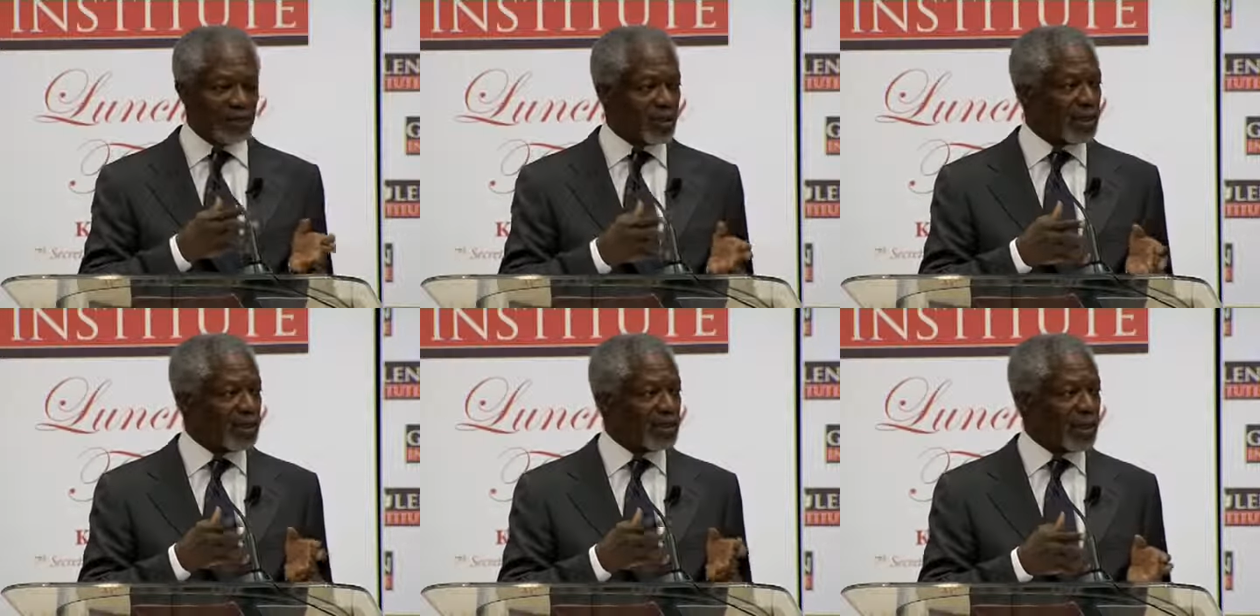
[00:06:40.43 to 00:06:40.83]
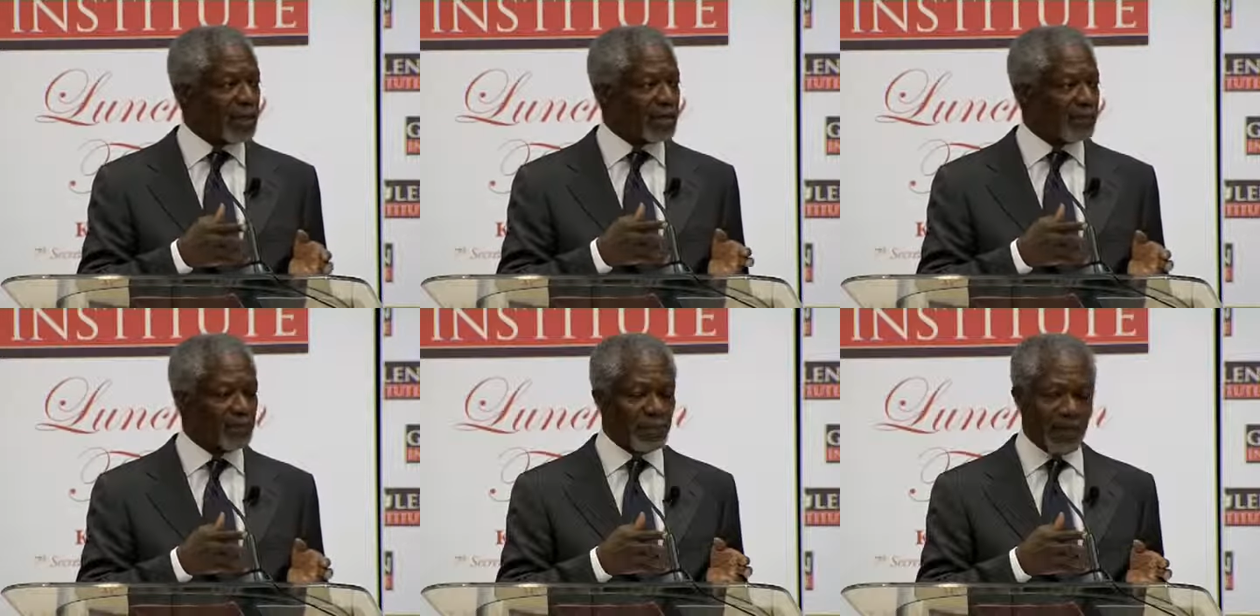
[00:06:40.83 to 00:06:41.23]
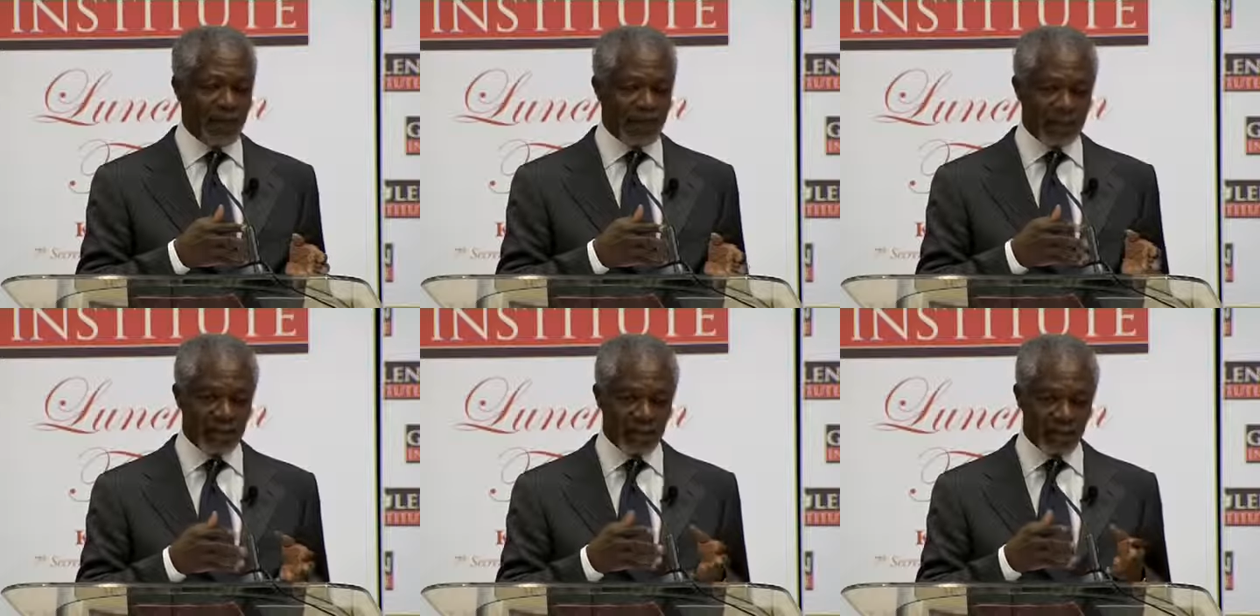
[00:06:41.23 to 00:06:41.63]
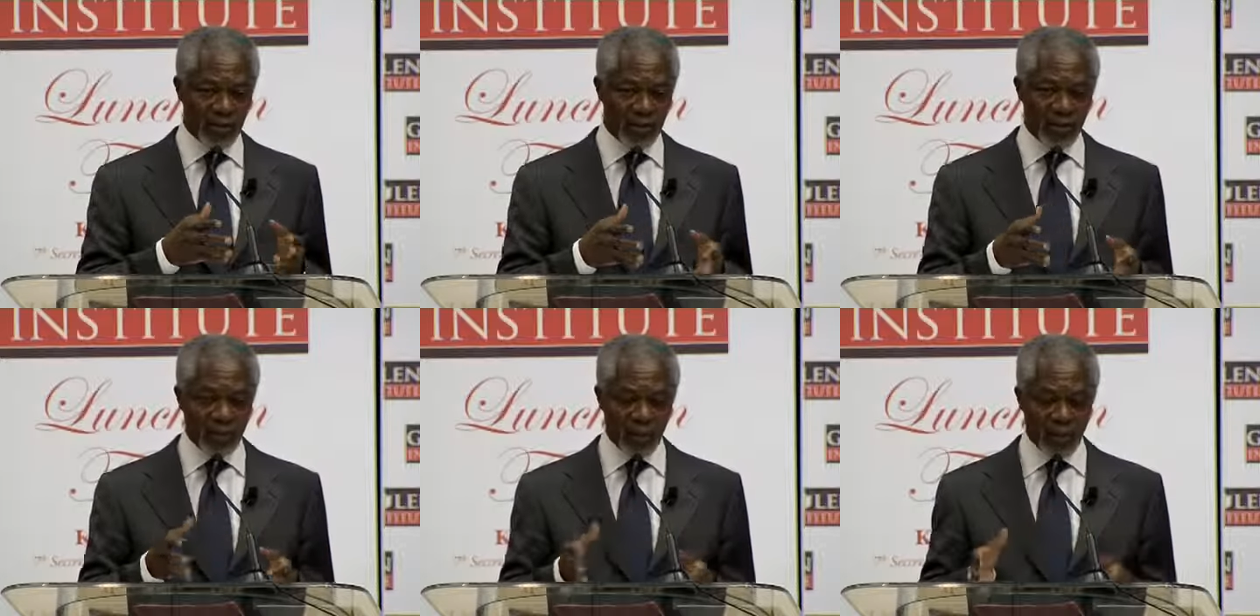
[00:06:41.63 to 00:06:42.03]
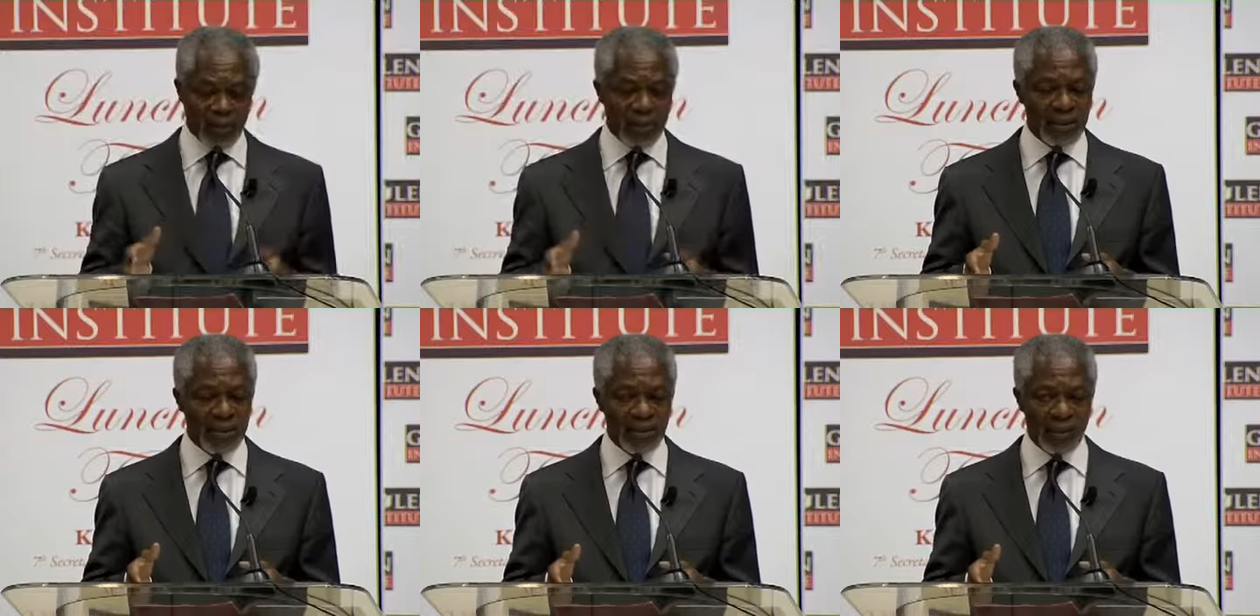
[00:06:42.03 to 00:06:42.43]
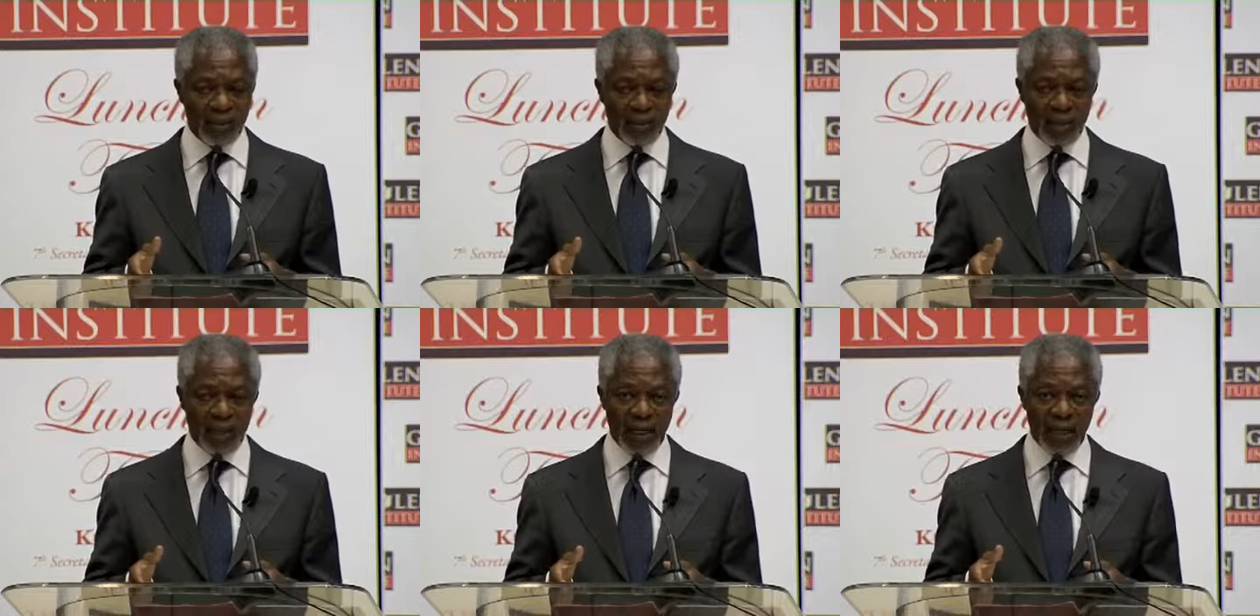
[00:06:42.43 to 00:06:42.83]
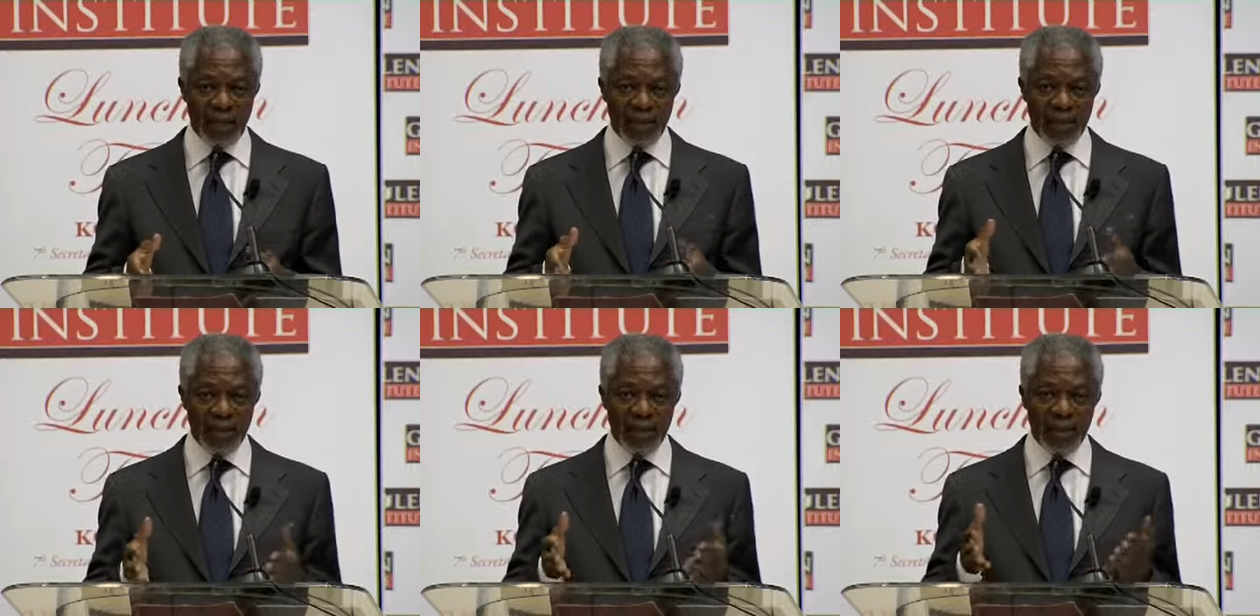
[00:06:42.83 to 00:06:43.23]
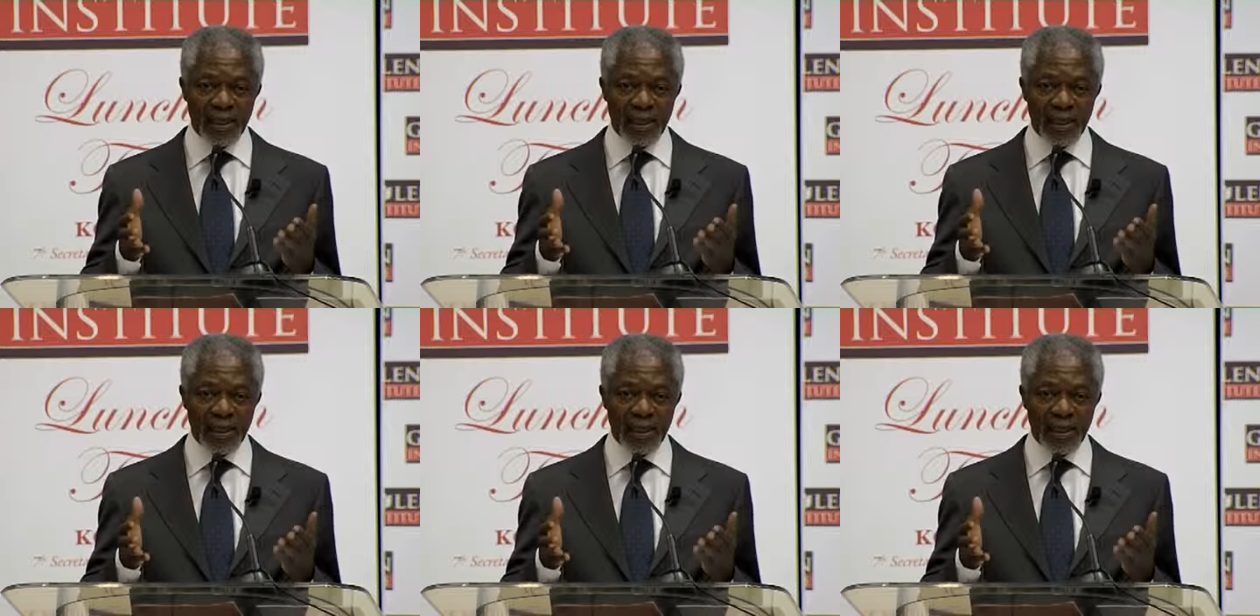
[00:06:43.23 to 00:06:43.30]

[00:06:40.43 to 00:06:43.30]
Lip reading: greater impact on what is required.